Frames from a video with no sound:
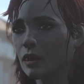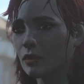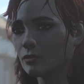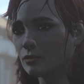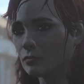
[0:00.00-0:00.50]

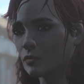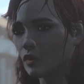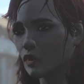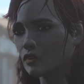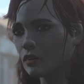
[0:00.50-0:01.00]
I mean
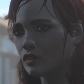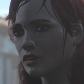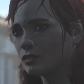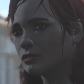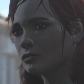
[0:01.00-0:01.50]
more than
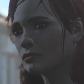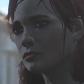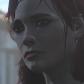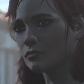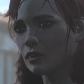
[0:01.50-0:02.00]
that.
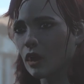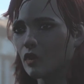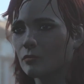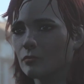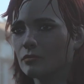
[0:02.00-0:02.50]
Before
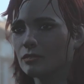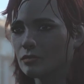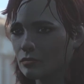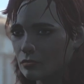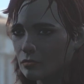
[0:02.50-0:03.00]
we
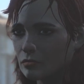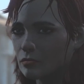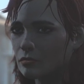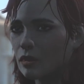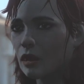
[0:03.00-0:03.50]
met,
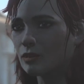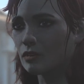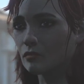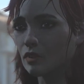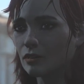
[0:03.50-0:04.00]
I'd
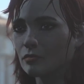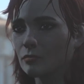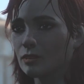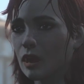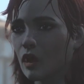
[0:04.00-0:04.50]
never let
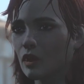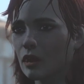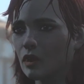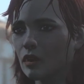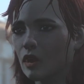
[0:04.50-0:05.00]
me guard
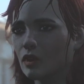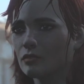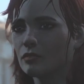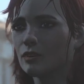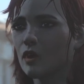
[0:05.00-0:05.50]
down
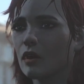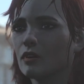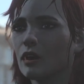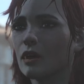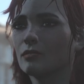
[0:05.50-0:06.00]
around anyone.
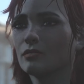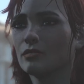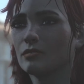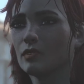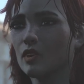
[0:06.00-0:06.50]
I
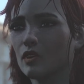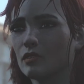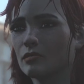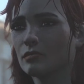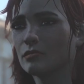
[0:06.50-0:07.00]
didn't dare.
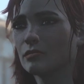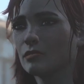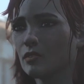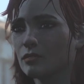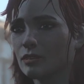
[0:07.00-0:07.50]

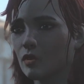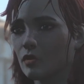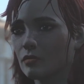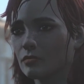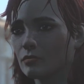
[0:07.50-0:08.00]
But with
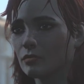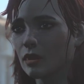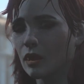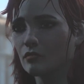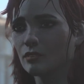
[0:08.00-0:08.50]
you,
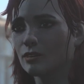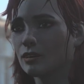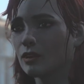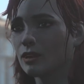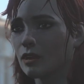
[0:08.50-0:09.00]
I feel
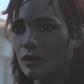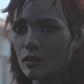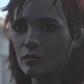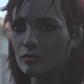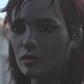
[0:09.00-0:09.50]
like I
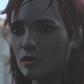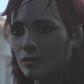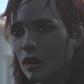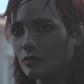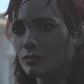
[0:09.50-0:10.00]
can let you
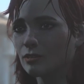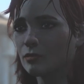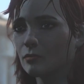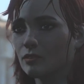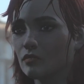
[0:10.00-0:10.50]
in and
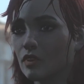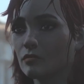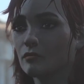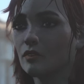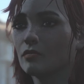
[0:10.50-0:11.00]
see me for
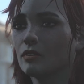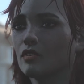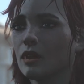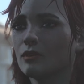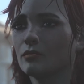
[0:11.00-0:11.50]
everything
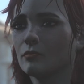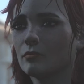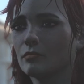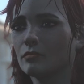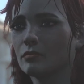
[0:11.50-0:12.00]
that I
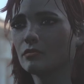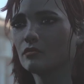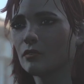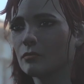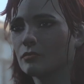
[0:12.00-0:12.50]
am.
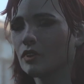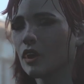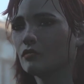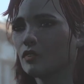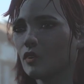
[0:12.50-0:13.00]
For
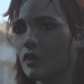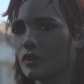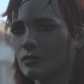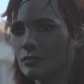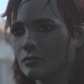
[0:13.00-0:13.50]
better or for
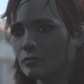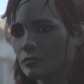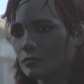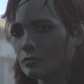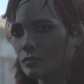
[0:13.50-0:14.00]
worse.
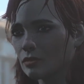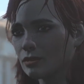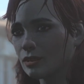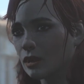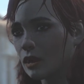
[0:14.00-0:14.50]

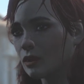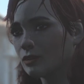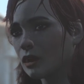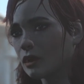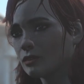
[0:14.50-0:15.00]
Look, I
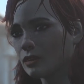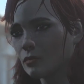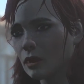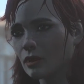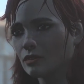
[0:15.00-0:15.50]
can't
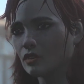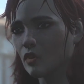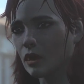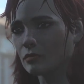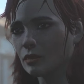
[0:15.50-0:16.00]
go back to the
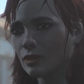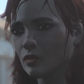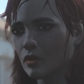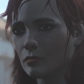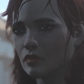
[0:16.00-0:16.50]
way things
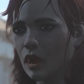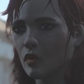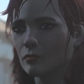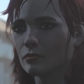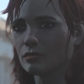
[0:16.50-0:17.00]
were before
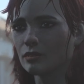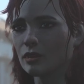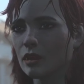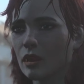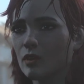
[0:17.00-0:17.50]
we met.
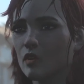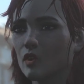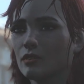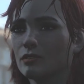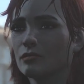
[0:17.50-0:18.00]
I
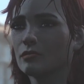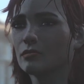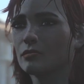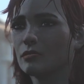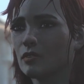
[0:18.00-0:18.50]
won't.
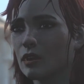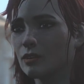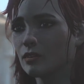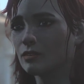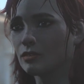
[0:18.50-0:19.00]
But what I
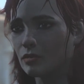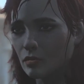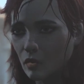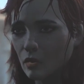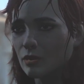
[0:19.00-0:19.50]
need you to
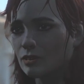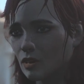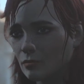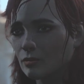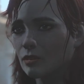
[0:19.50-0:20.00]
do is
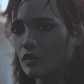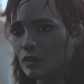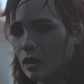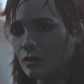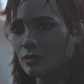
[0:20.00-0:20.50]
look me in
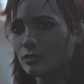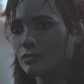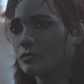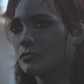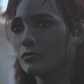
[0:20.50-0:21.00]
the
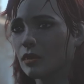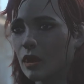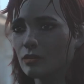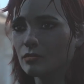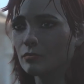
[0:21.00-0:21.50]
eyes
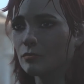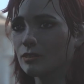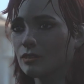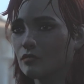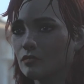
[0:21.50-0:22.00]
and tell me
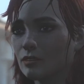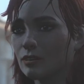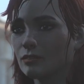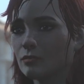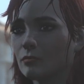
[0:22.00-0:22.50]
you
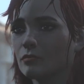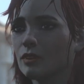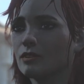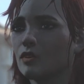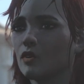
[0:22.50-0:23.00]
feel
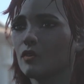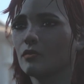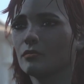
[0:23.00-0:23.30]
something too.